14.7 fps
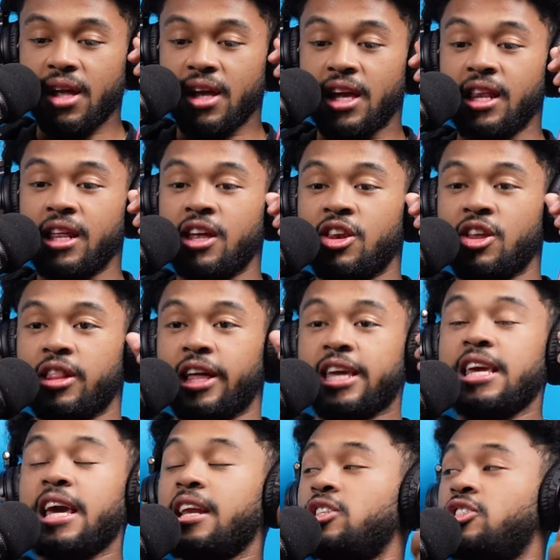He didn't like.
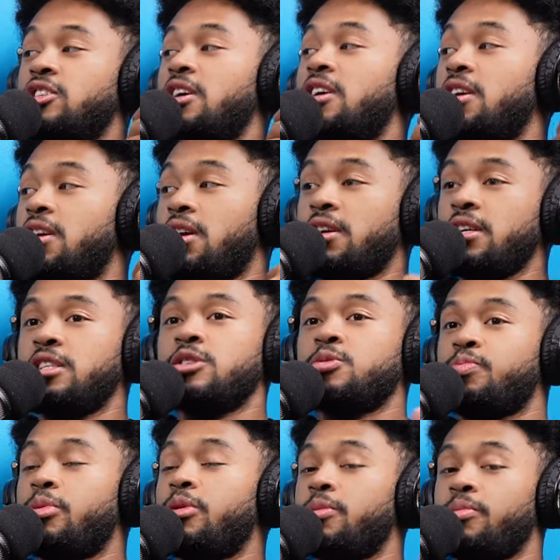He had a. Uh, he
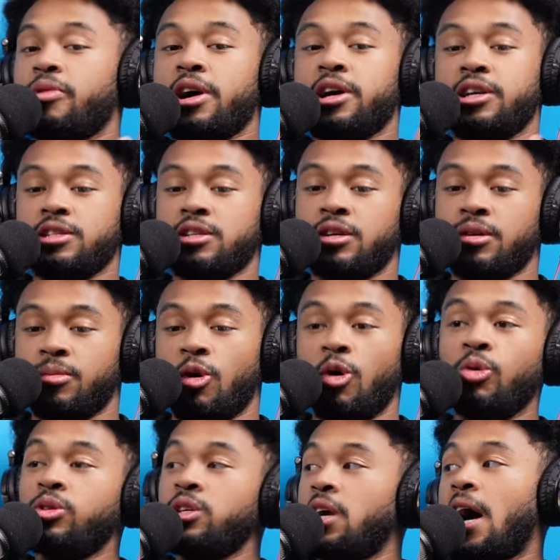just b brought his um
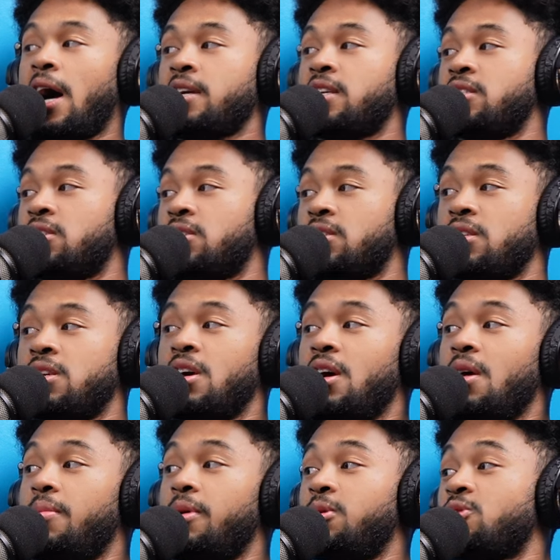only hockey jersey,
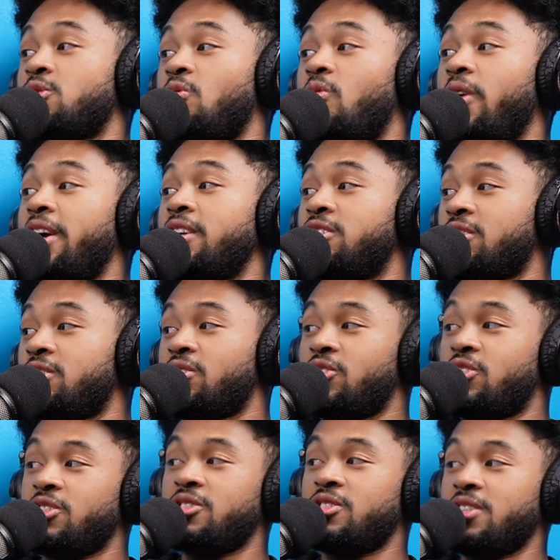but it was a Rangers
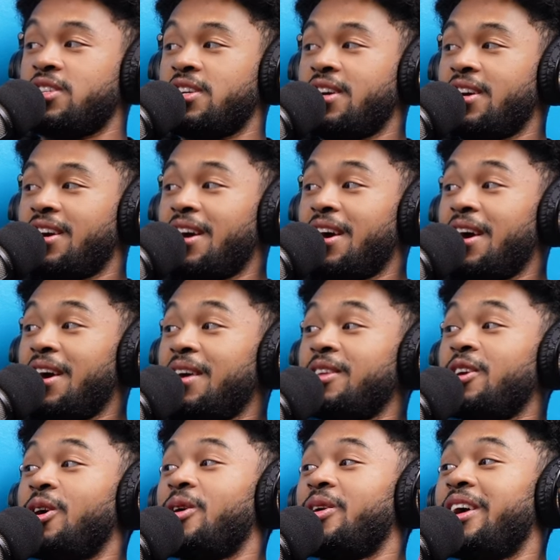jersey. Why?